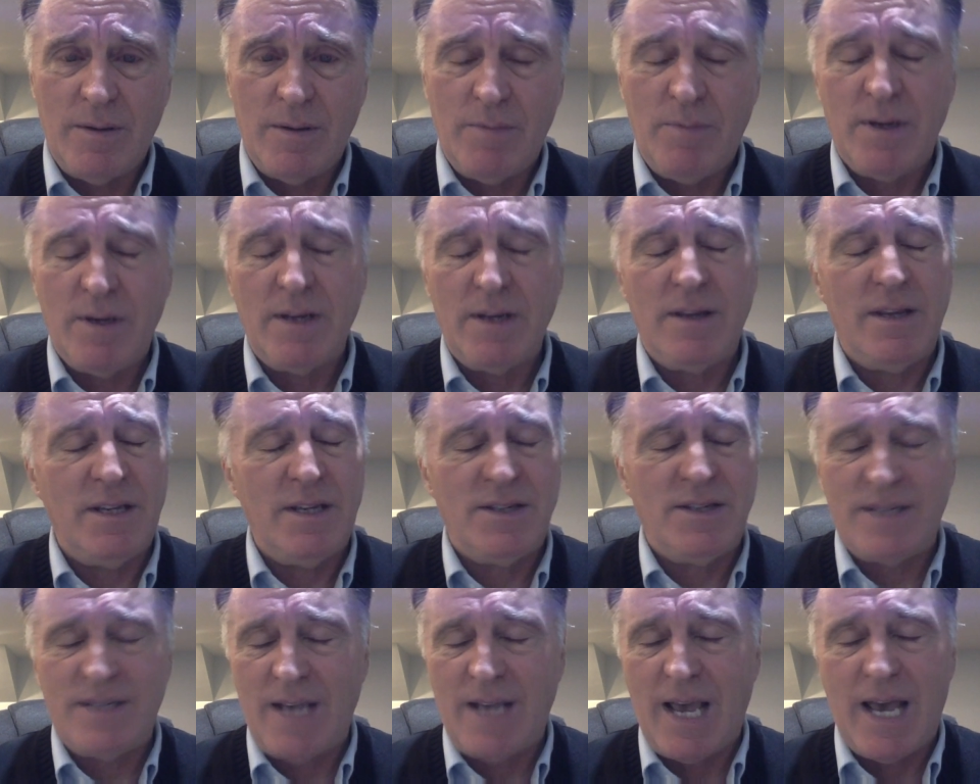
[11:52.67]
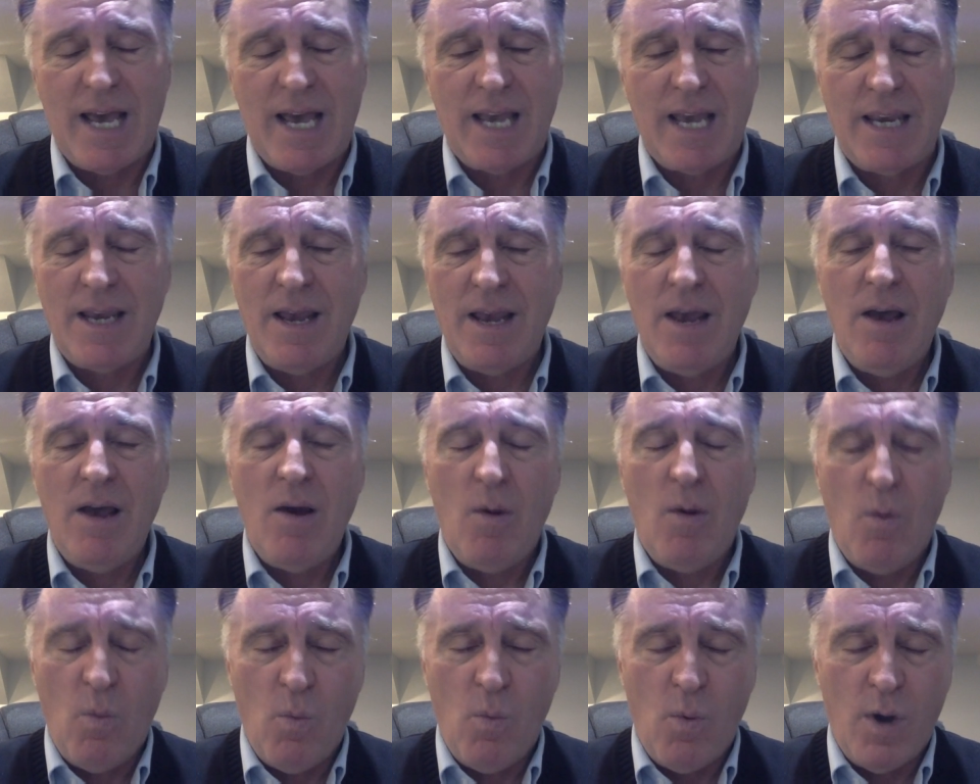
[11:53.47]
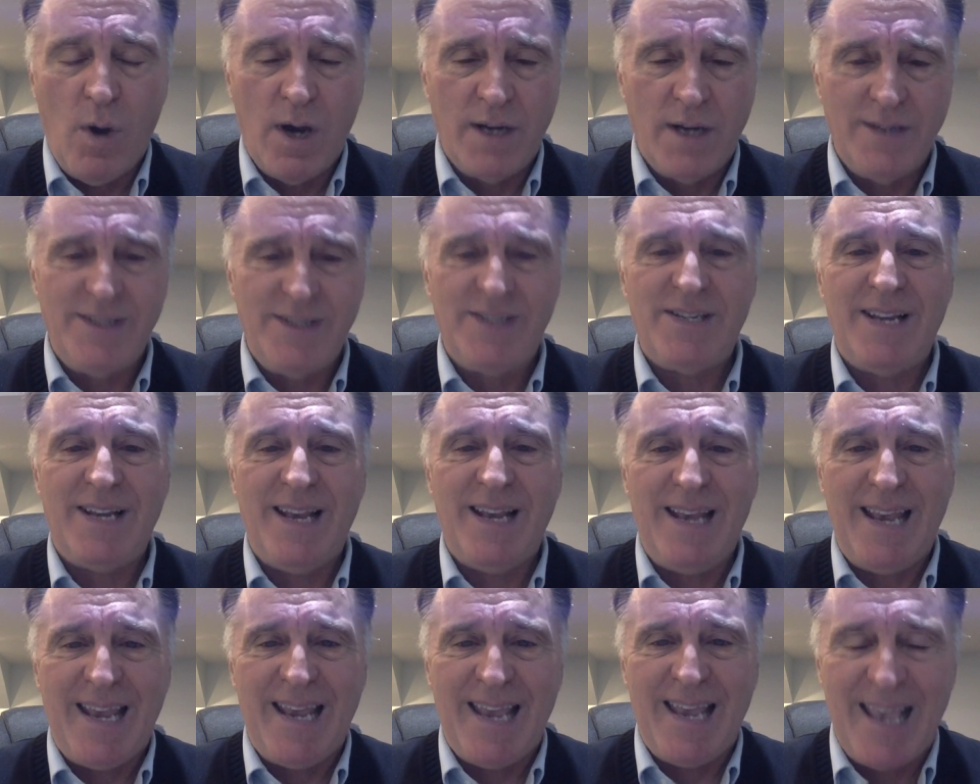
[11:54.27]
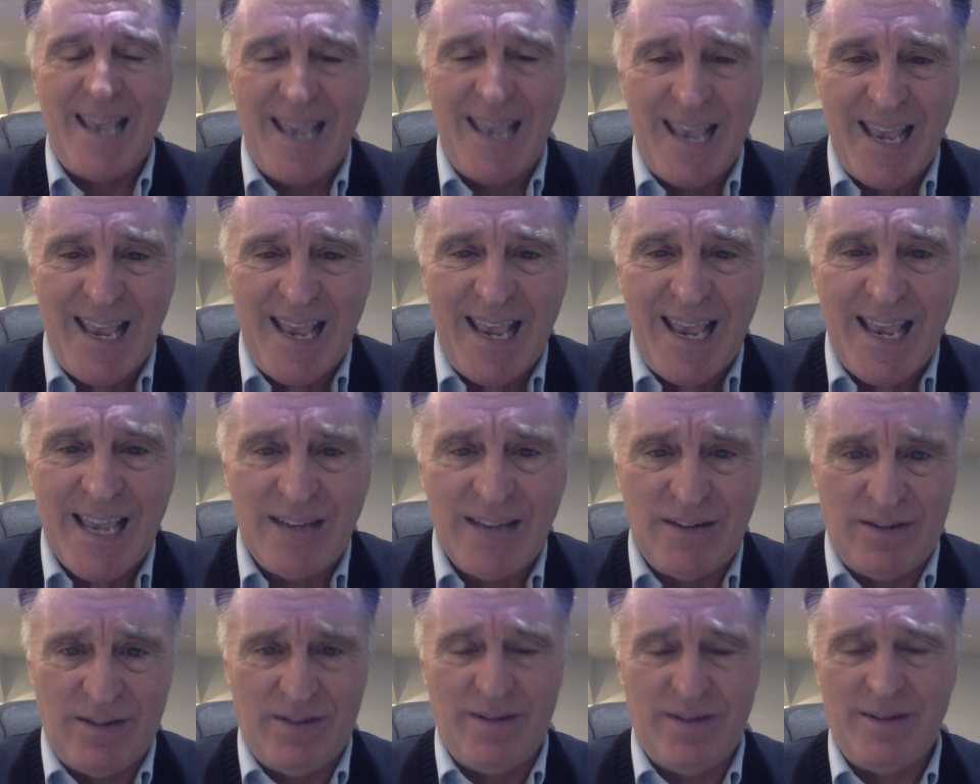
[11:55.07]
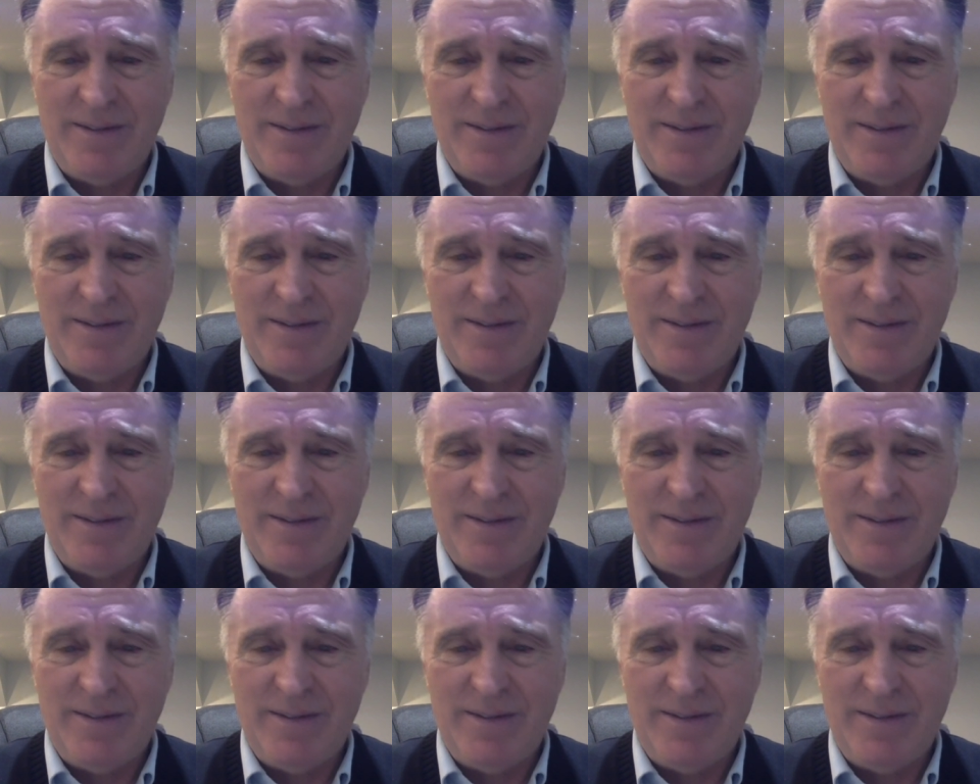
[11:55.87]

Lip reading: but this guy was it.